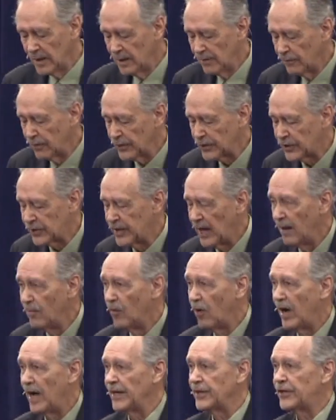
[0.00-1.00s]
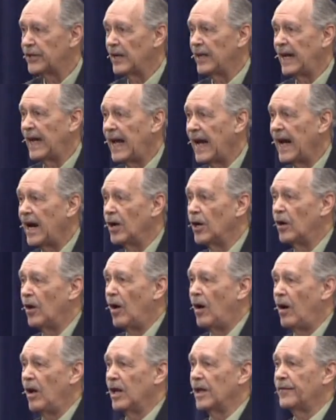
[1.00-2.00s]
for someone to hear
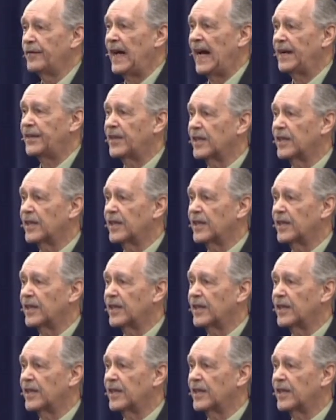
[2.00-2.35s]
all of that,